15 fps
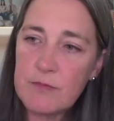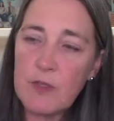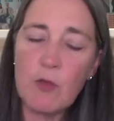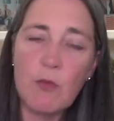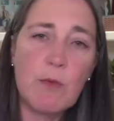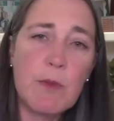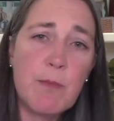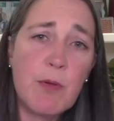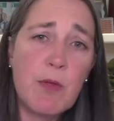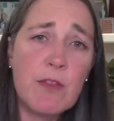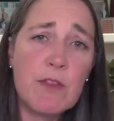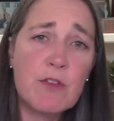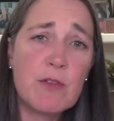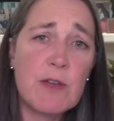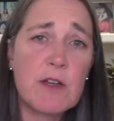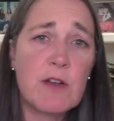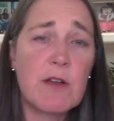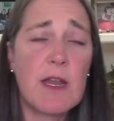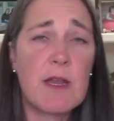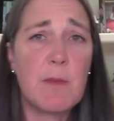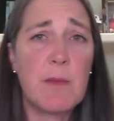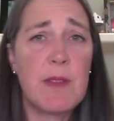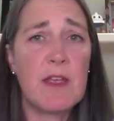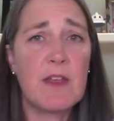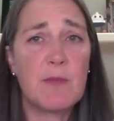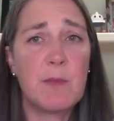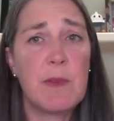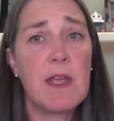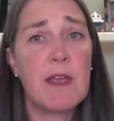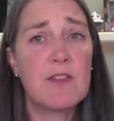We pull the trigger on a
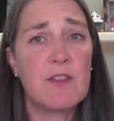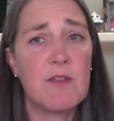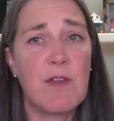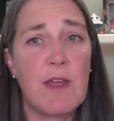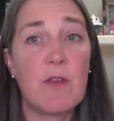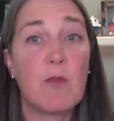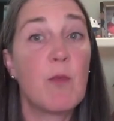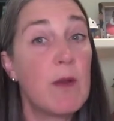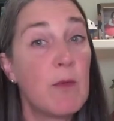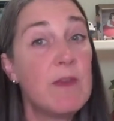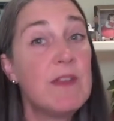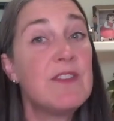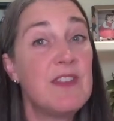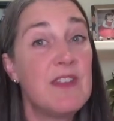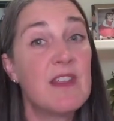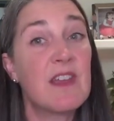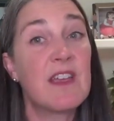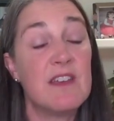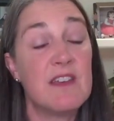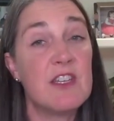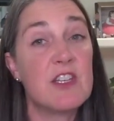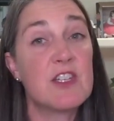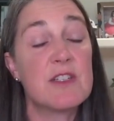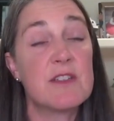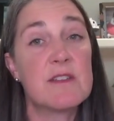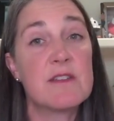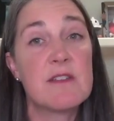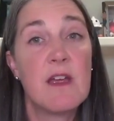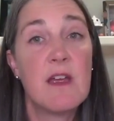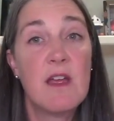PSPS event when we see the conditions